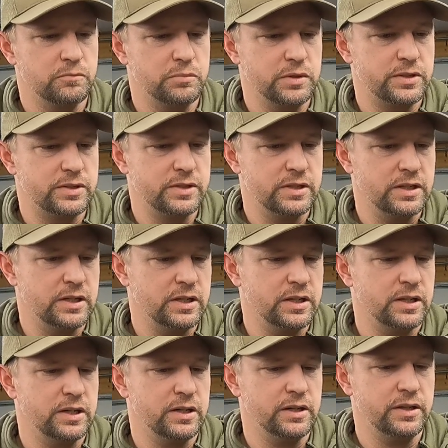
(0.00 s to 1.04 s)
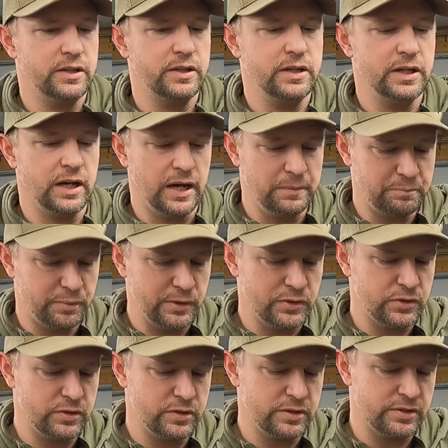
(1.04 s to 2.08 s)
But yeah, I'm
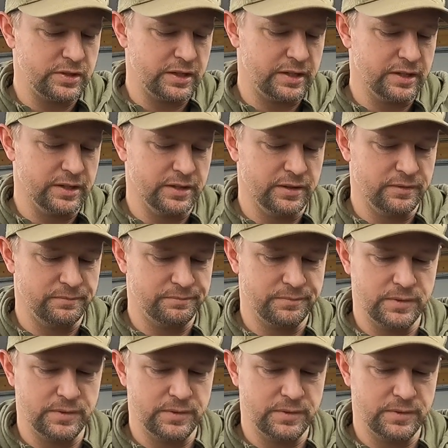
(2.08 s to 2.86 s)
pretty sure it's like a